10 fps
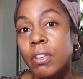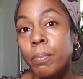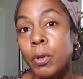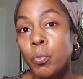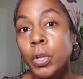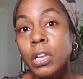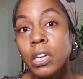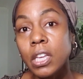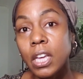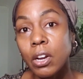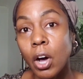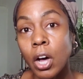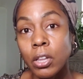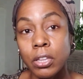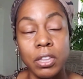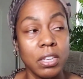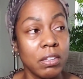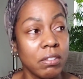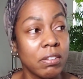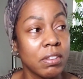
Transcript: I mean, we look at all of this